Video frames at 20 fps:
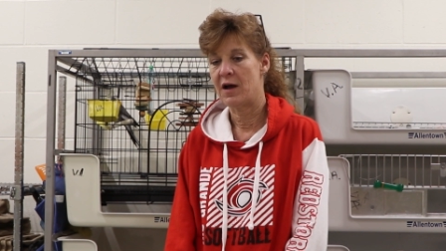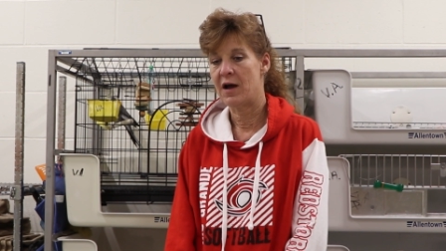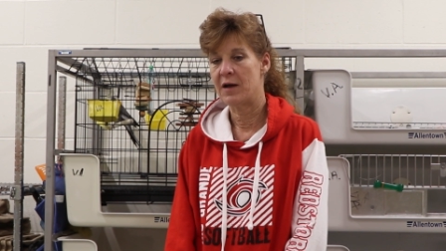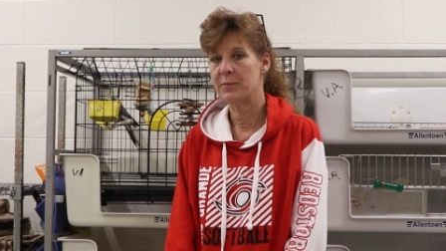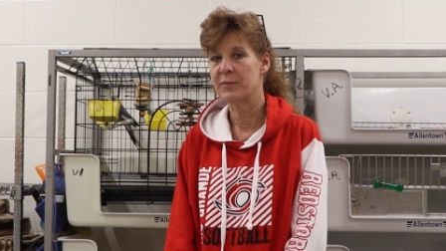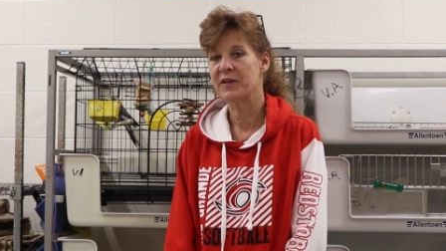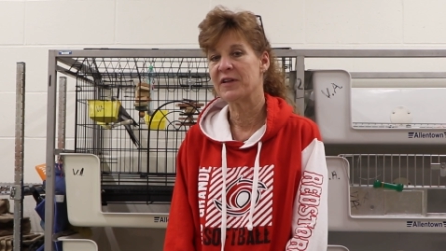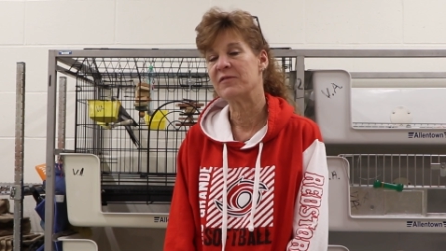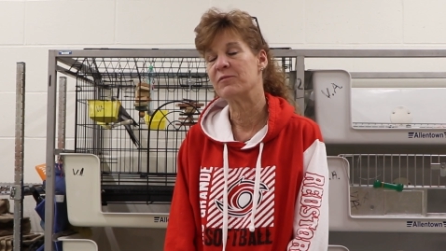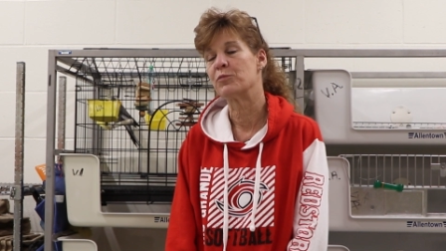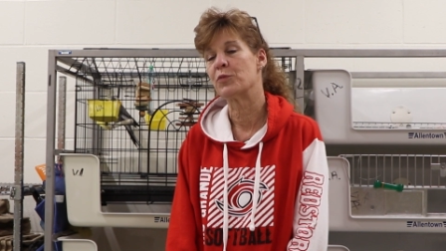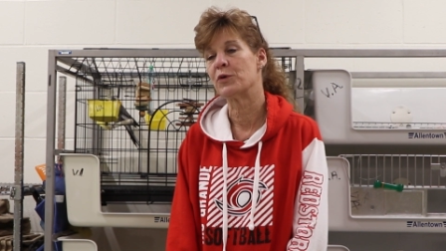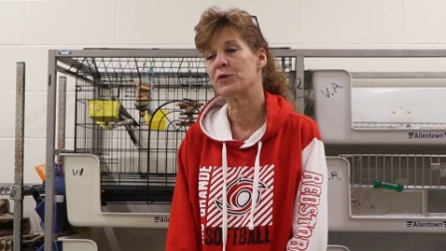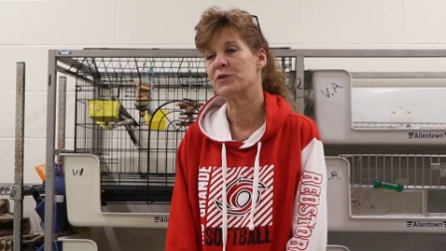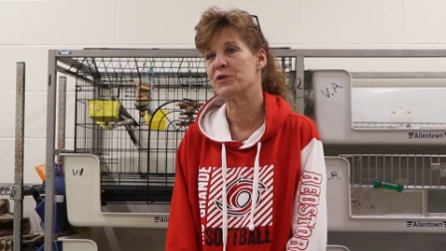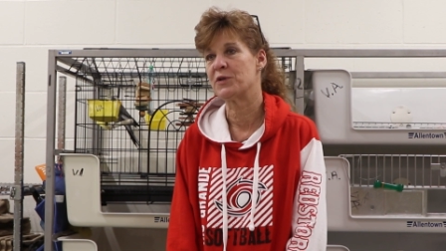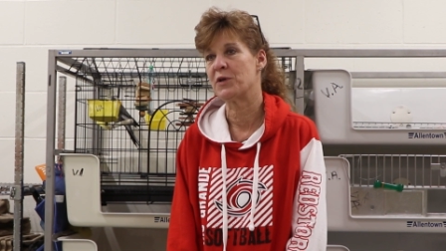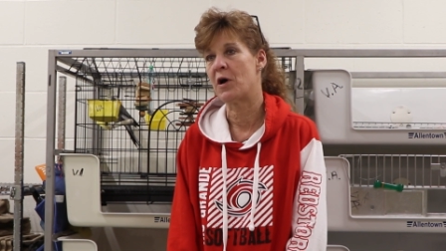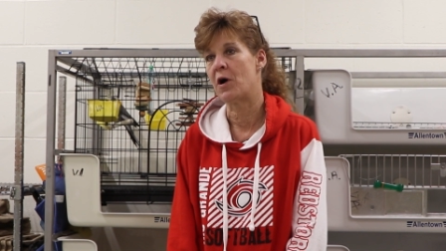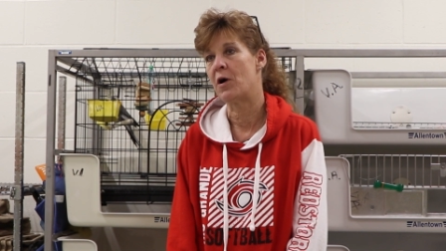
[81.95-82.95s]
I believe
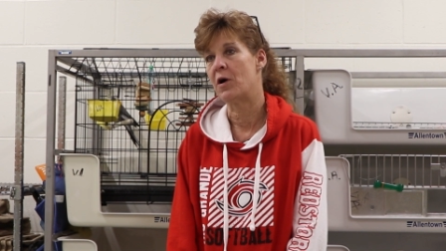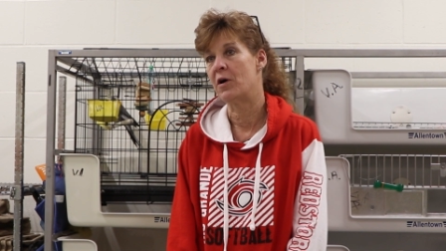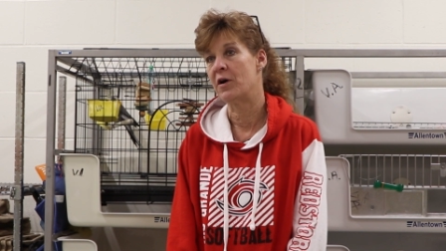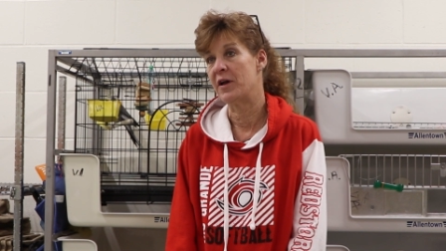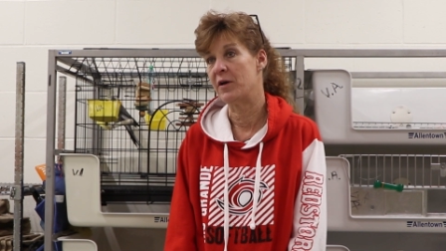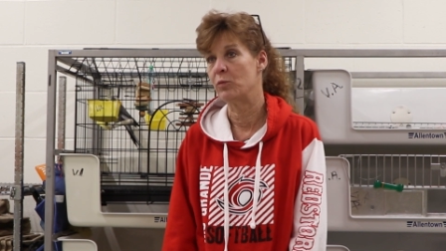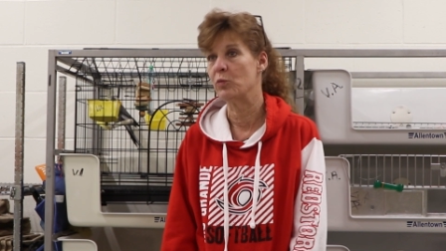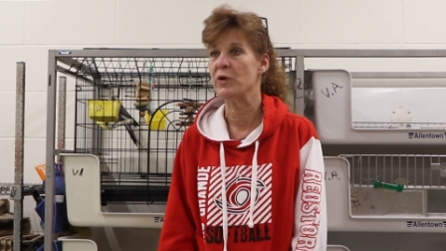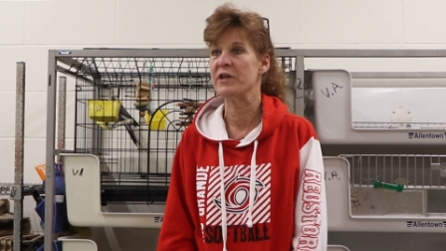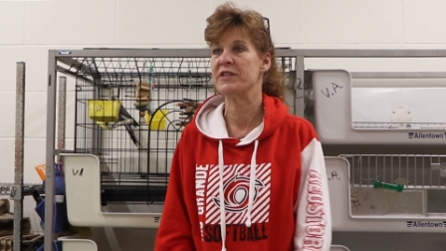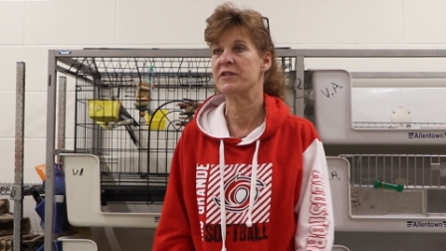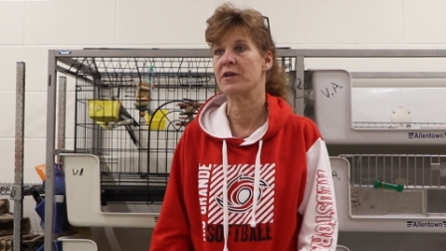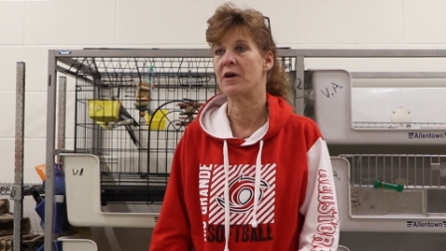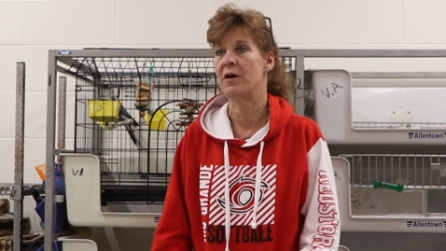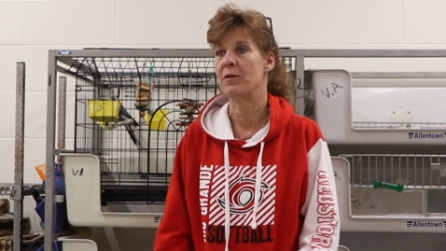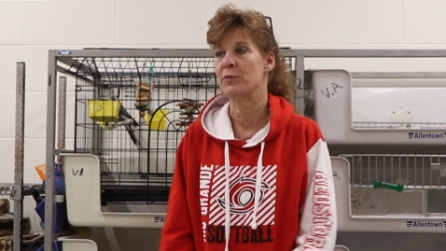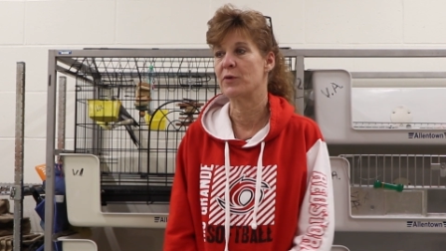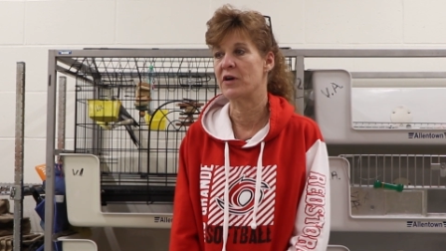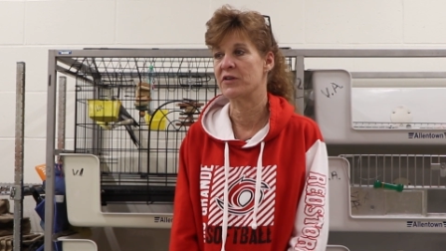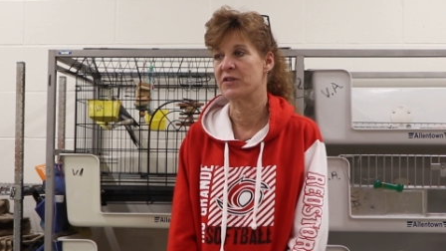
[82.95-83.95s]
Bruce saw and we
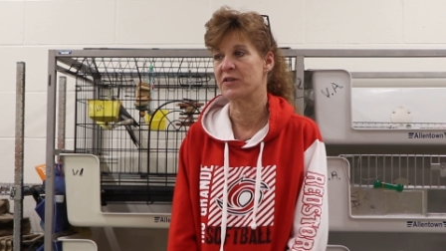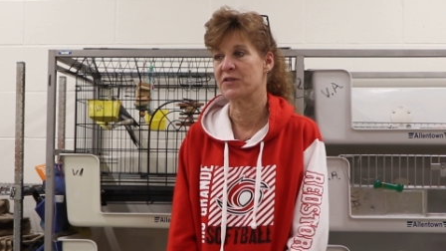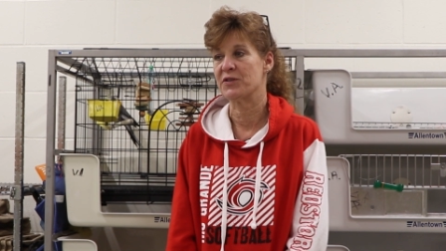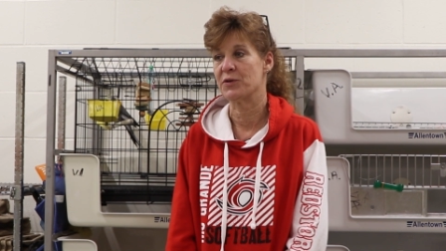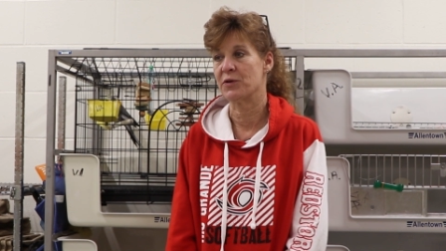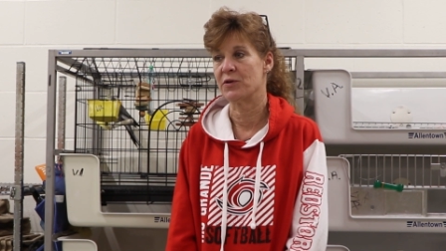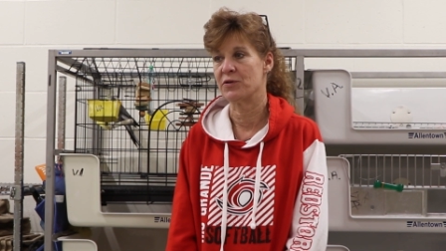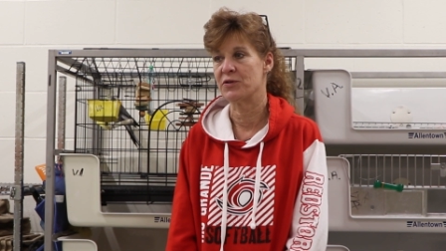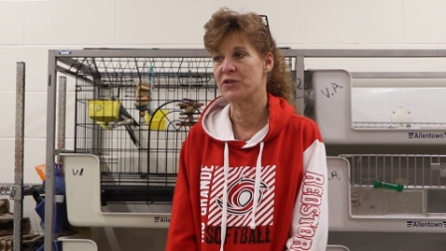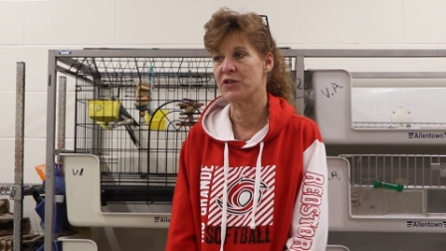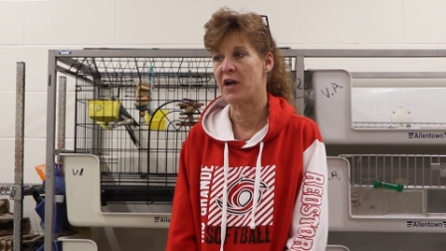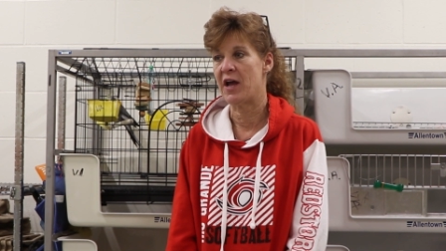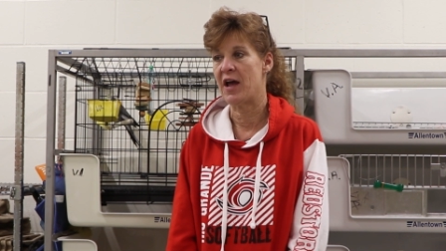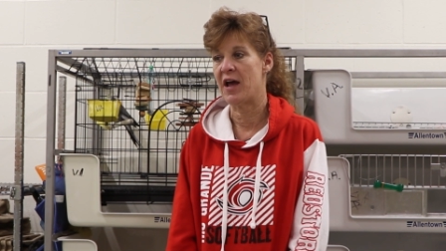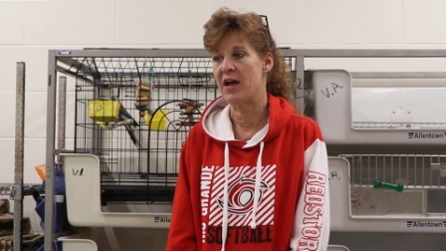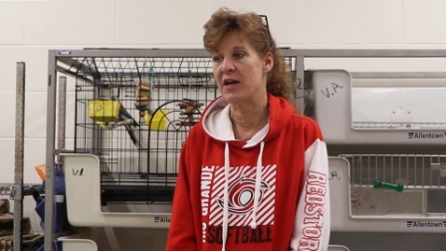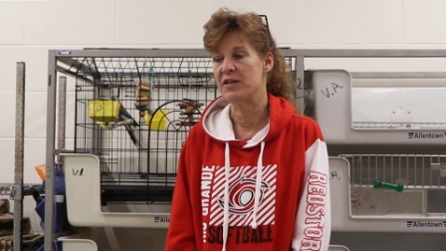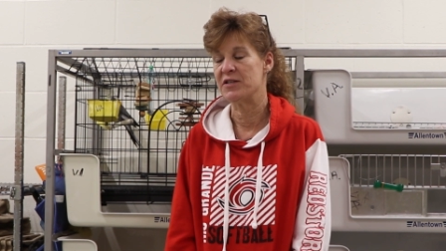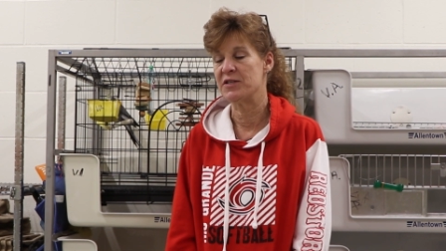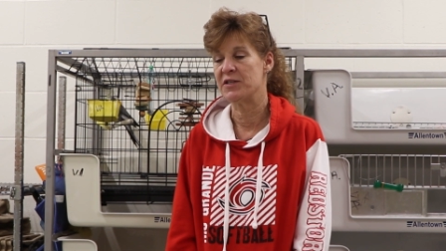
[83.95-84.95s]
saw Project Search
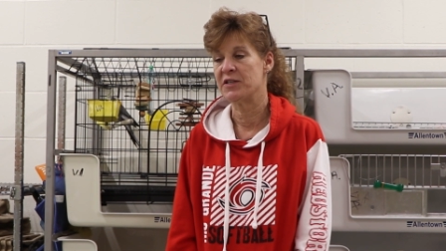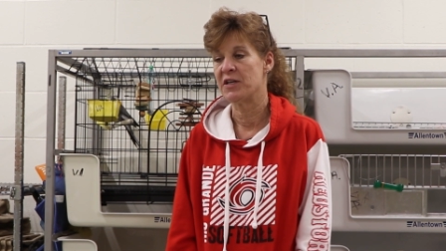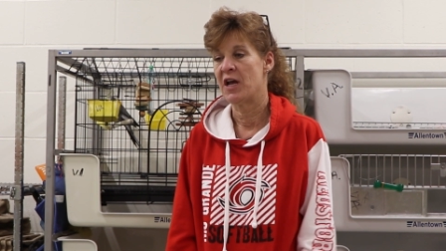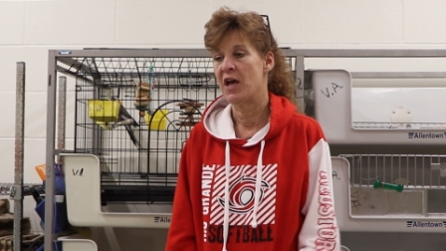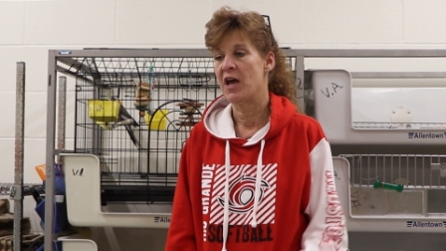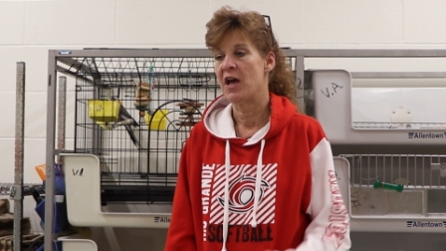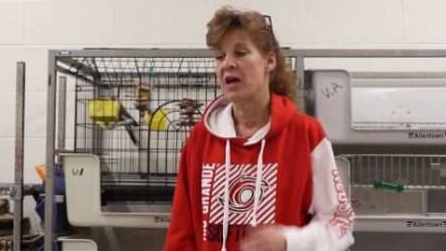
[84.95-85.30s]
as